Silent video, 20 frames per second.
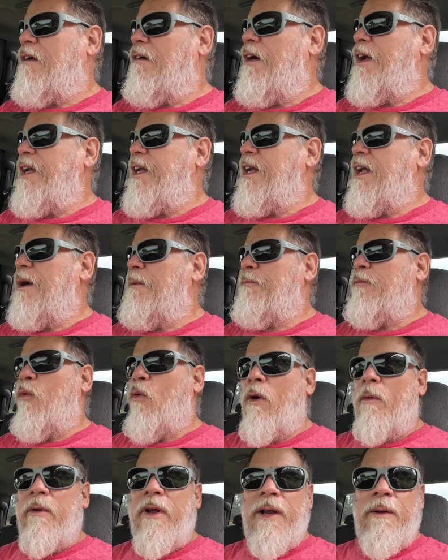clean it up
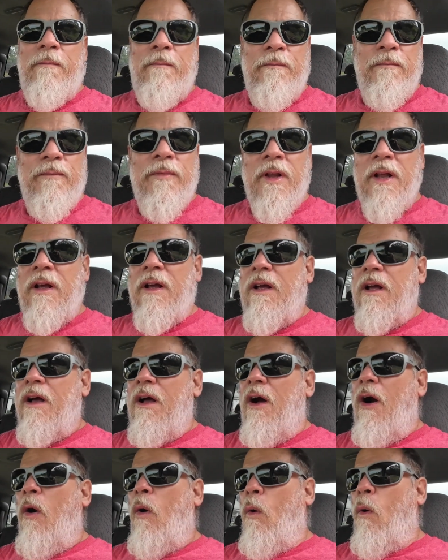for me
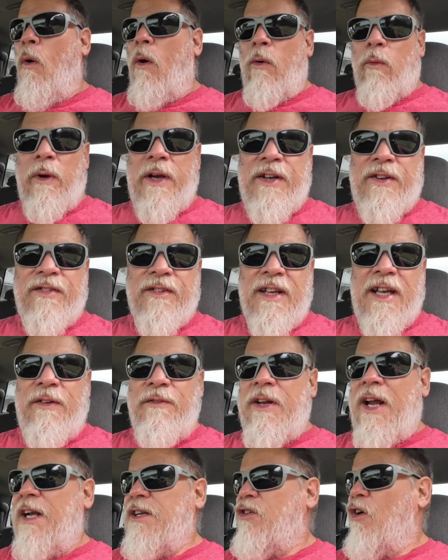or re-sleeve
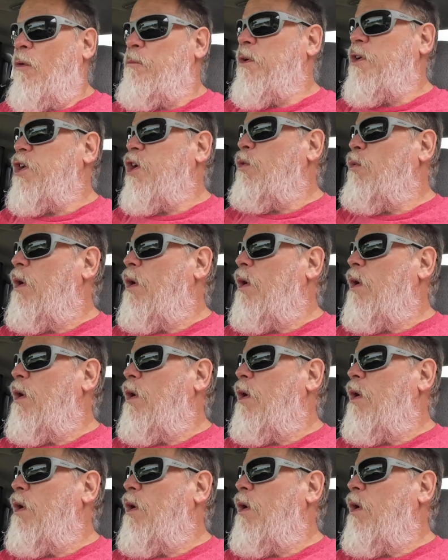it. I told him to do